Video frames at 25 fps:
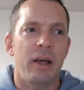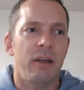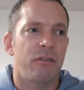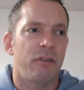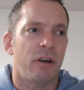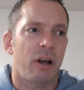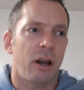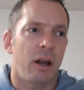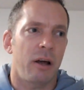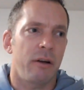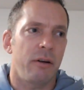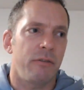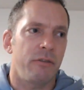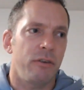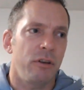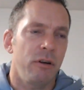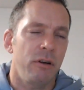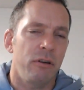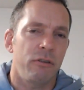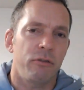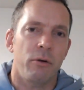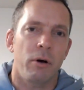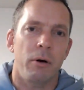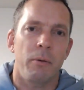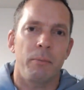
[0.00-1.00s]
It's a clone of
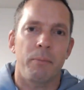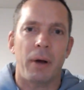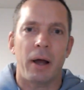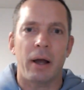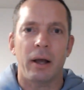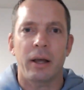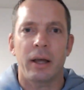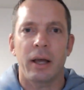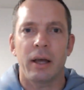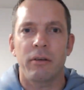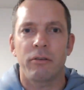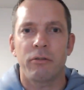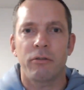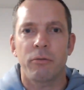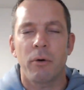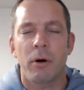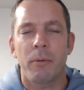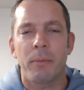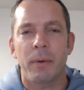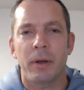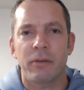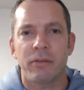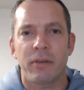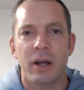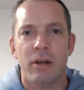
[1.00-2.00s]
Uniswap,
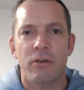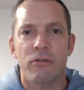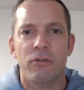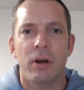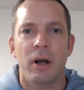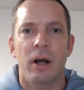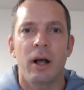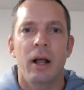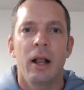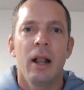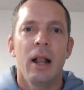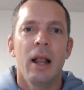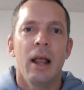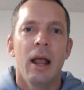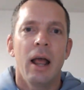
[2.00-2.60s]
PancakeSwap, etc.